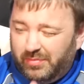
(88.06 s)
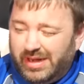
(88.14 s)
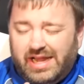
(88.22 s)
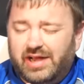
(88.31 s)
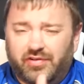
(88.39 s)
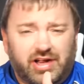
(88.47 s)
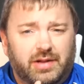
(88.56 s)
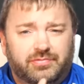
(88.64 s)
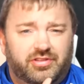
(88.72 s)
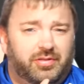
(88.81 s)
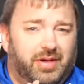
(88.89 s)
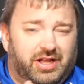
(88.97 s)
but I never got up
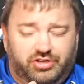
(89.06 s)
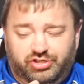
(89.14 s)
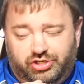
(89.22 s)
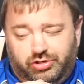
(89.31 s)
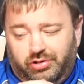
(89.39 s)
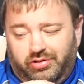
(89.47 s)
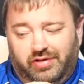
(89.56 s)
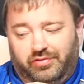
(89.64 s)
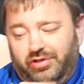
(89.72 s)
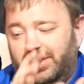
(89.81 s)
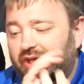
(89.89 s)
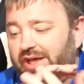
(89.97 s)
to the managerial
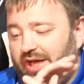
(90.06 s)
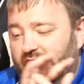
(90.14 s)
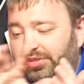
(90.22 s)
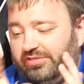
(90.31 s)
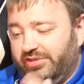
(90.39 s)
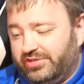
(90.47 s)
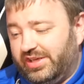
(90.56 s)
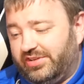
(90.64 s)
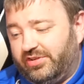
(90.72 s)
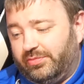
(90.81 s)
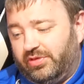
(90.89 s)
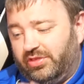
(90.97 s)
level, and this looked
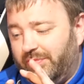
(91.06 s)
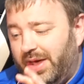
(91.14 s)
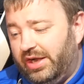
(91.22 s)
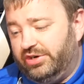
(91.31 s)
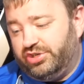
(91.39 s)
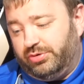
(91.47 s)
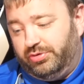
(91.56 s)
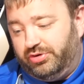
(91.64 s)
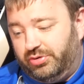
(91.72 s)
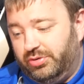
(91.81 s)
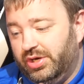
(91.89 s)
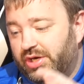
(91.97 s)
like something the manager would
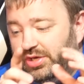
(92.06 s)
do.